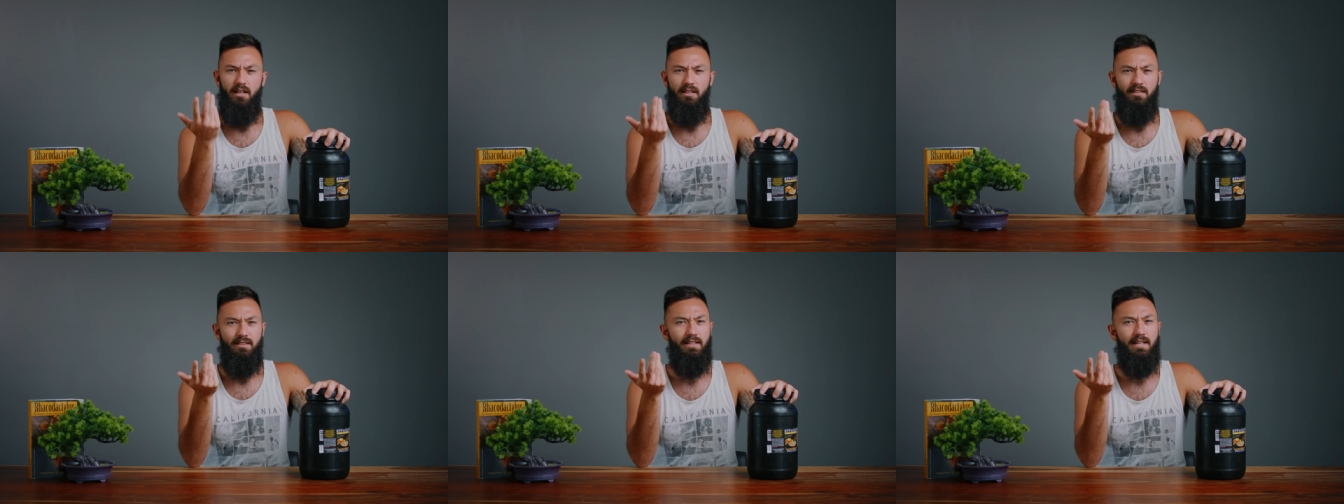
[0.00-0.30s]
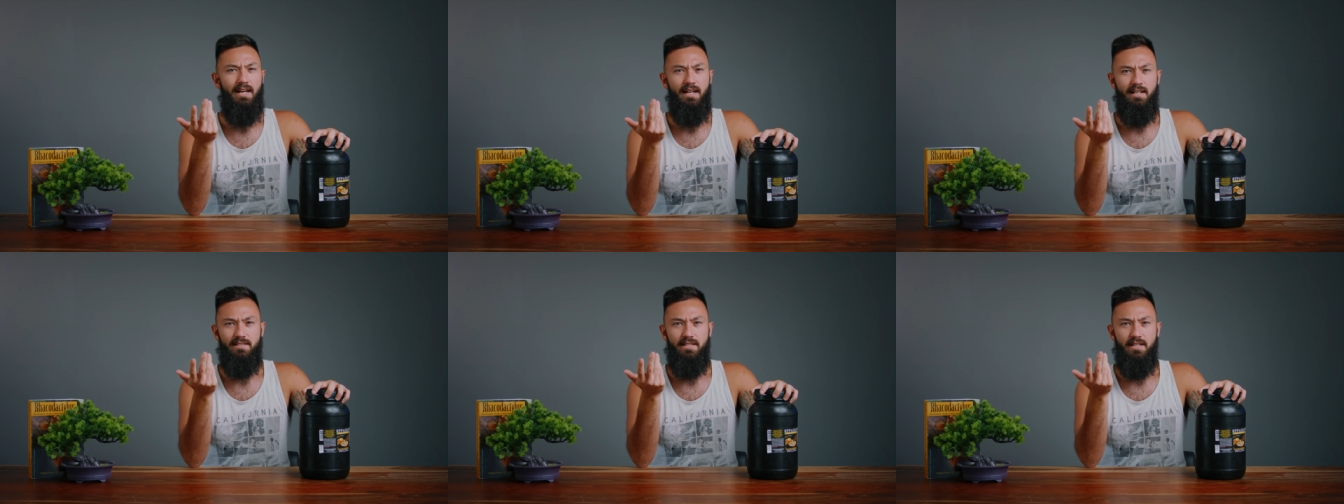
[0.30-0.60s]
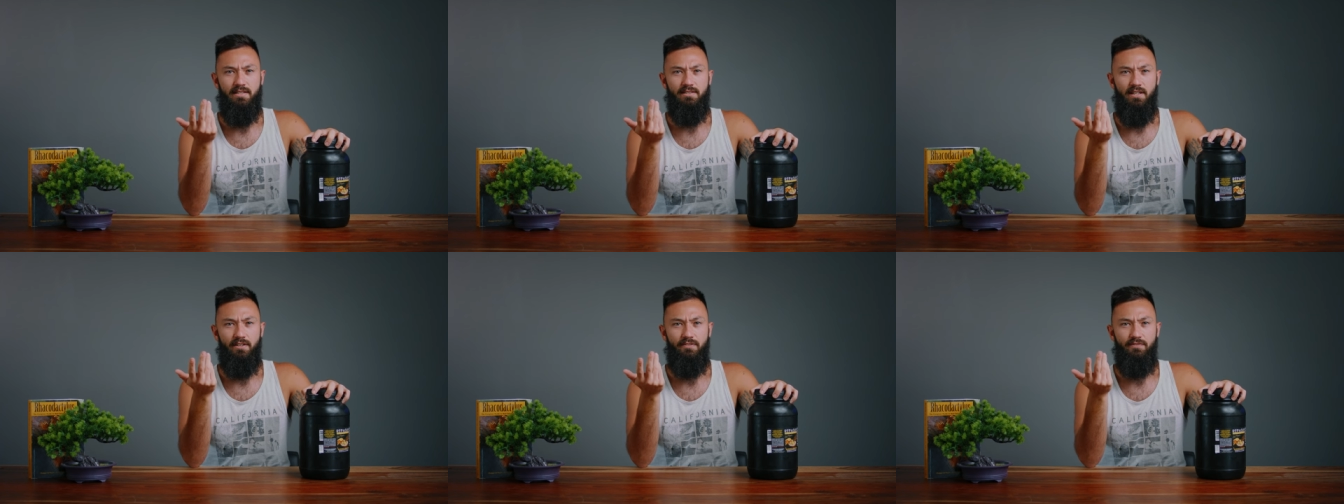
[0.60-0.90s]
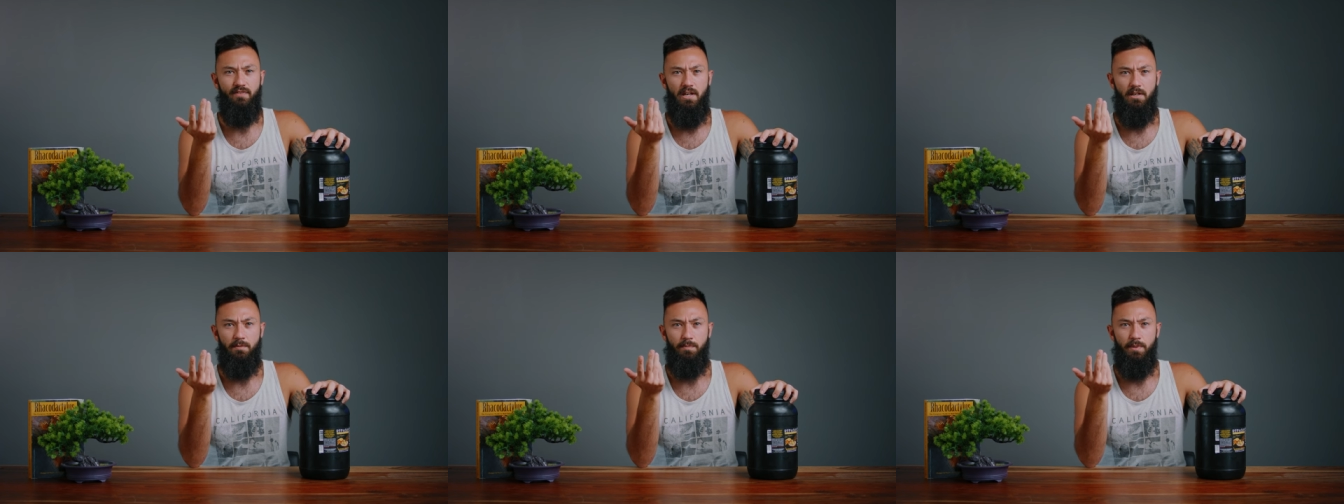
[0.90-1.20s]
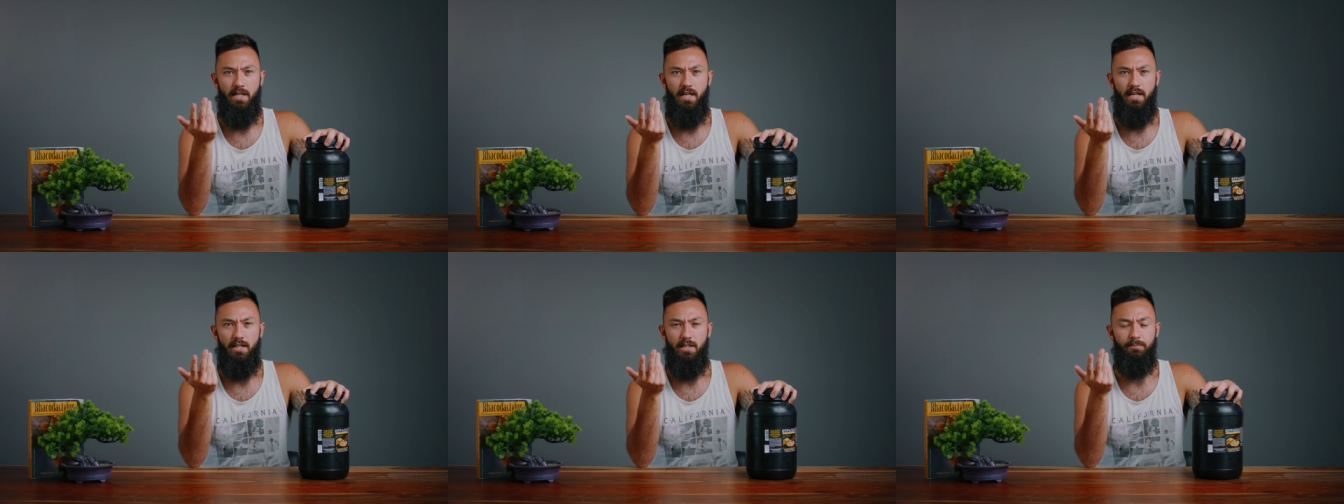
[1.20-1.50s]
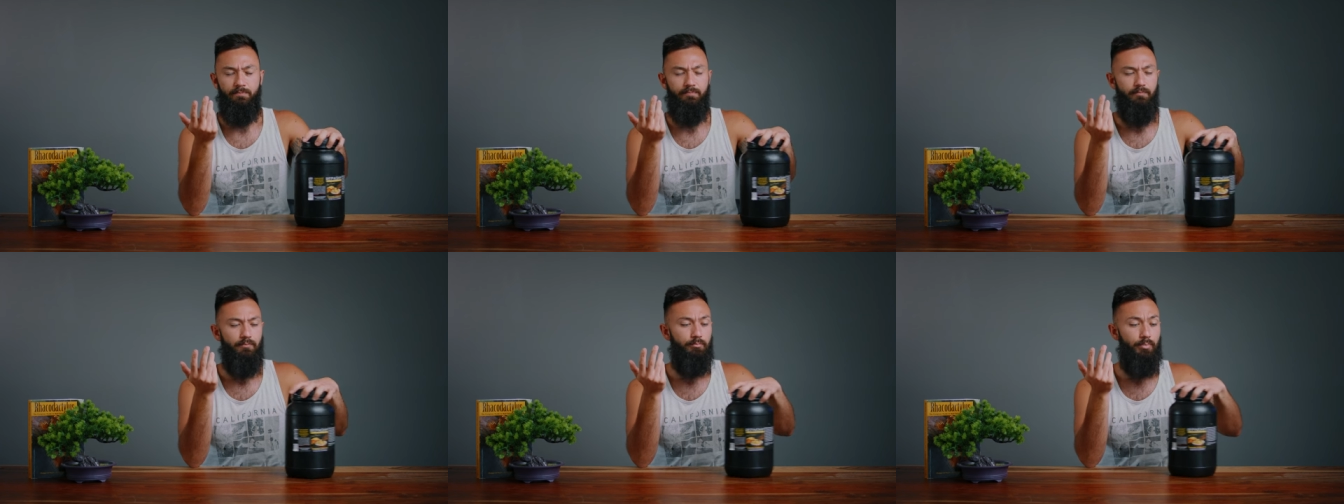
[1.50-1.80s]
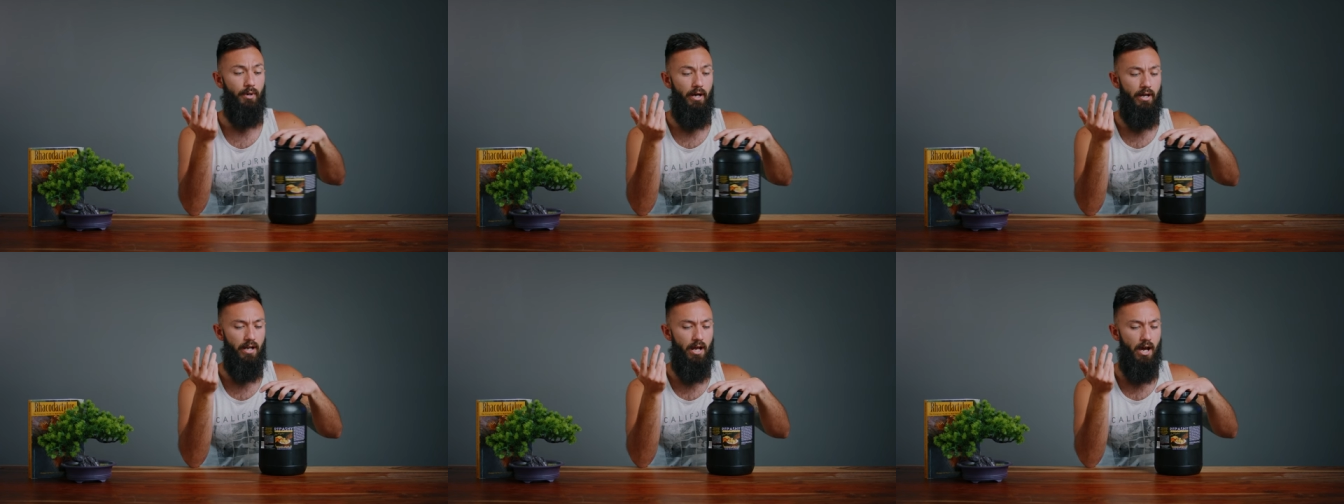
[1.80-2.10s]
They kind of taste like fake banana.
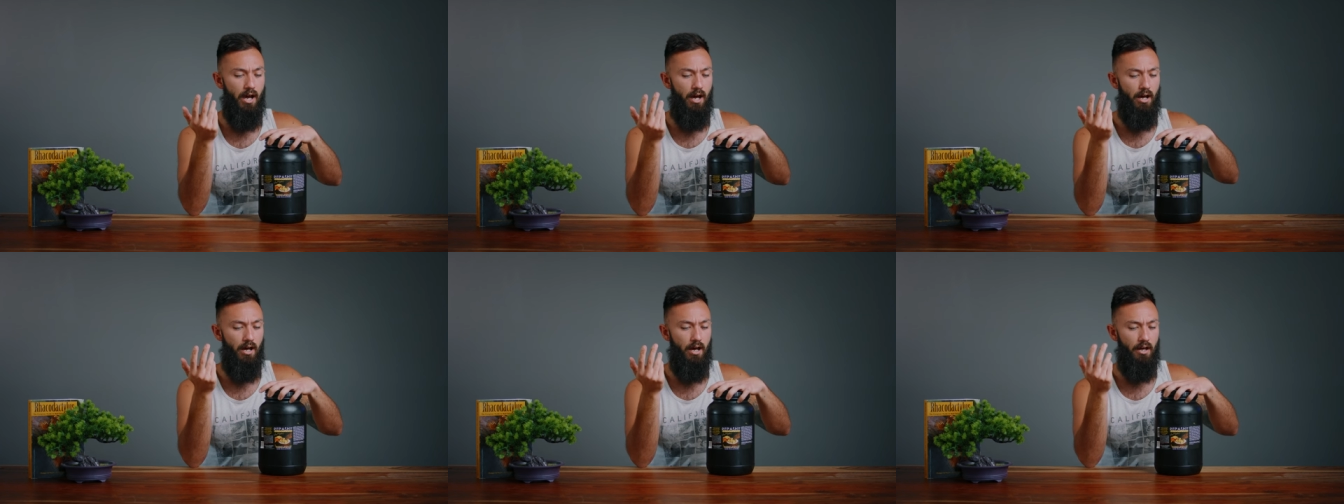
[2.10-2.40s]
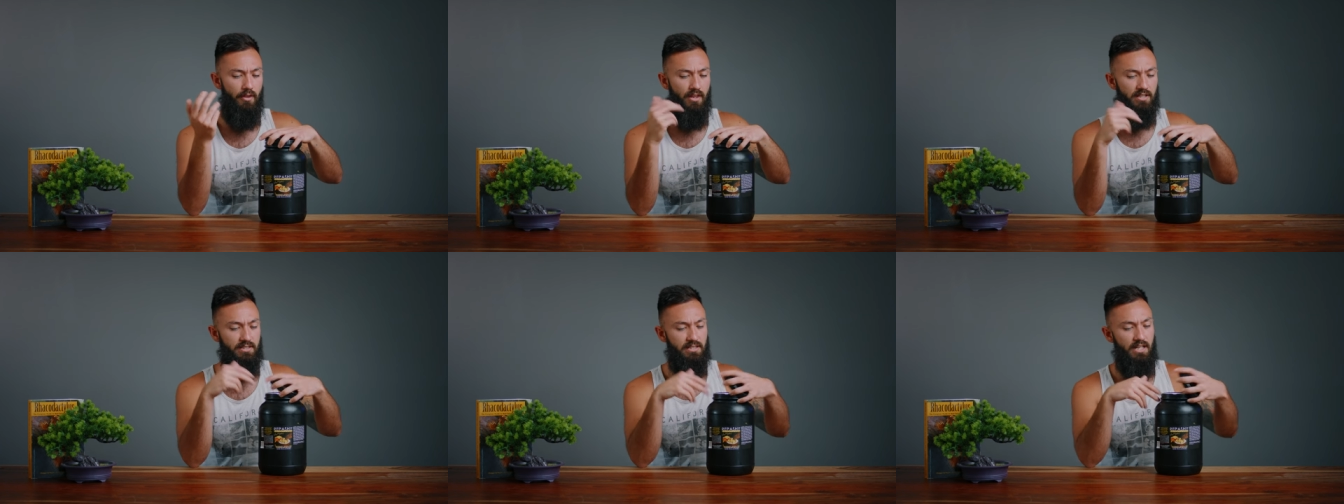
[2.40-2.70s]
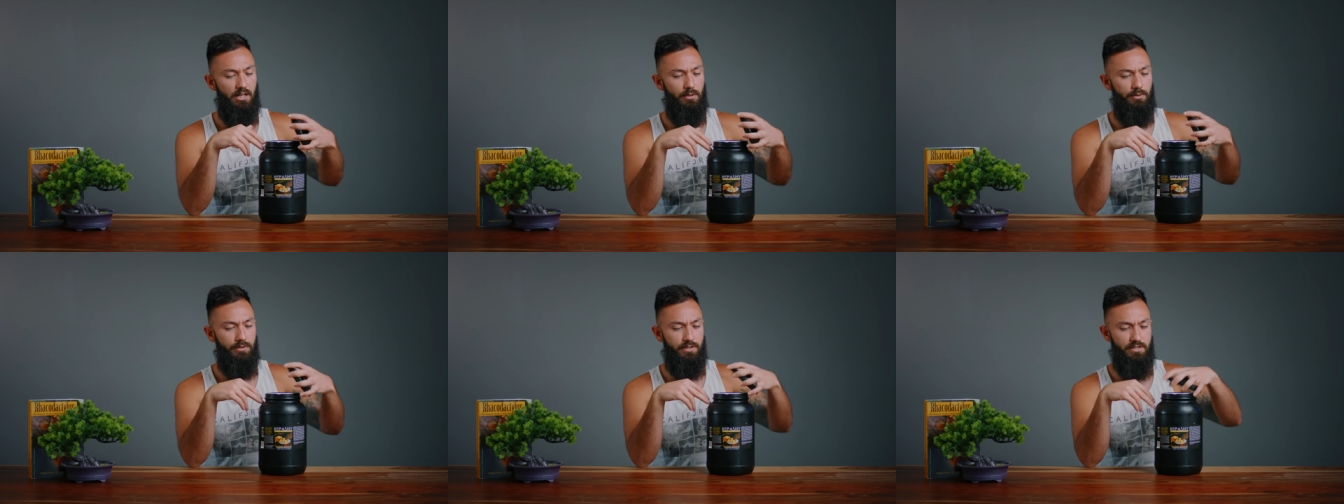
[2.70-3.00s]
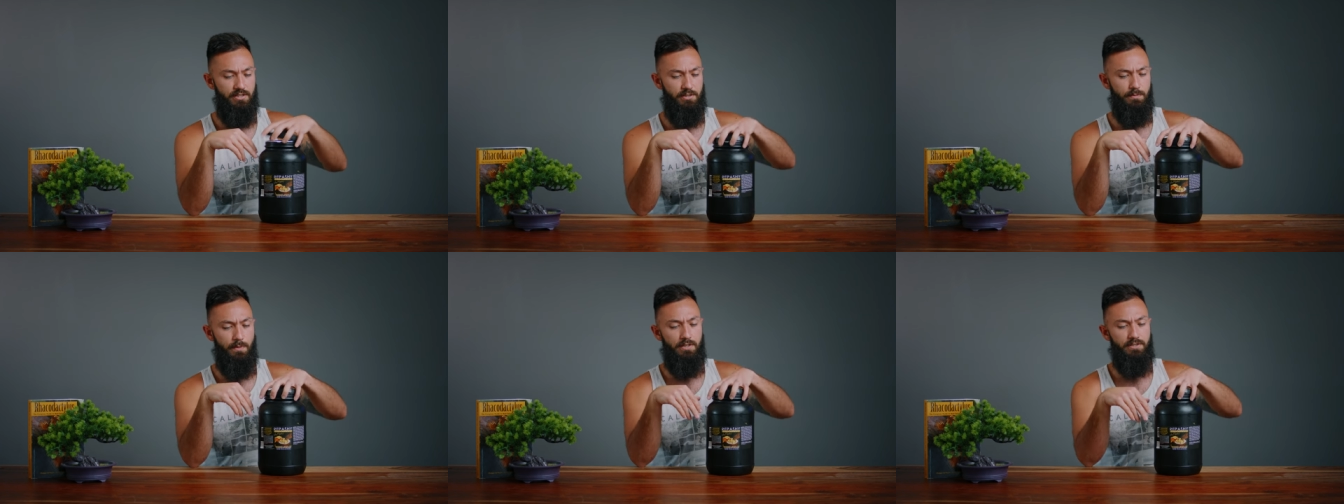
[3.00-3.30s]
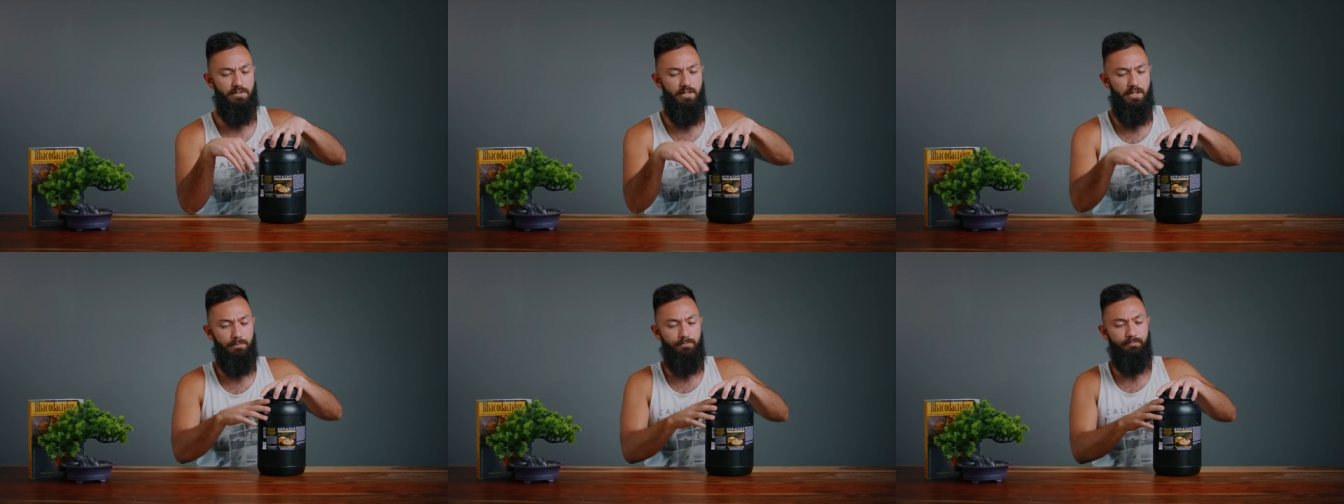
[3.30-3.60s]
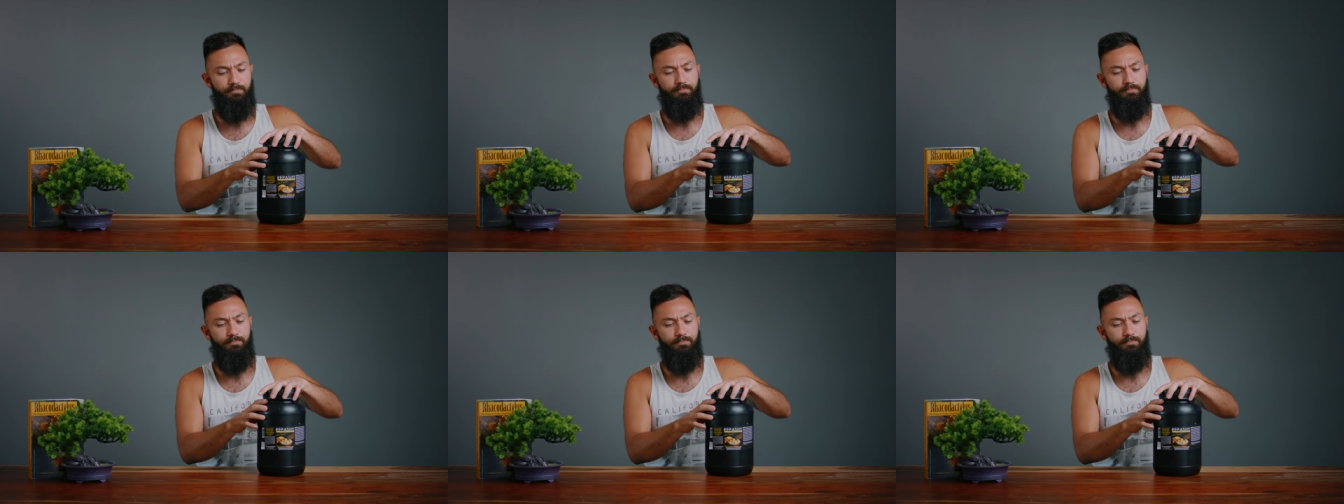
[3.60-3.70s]
But uh, that's kind of what this smells like.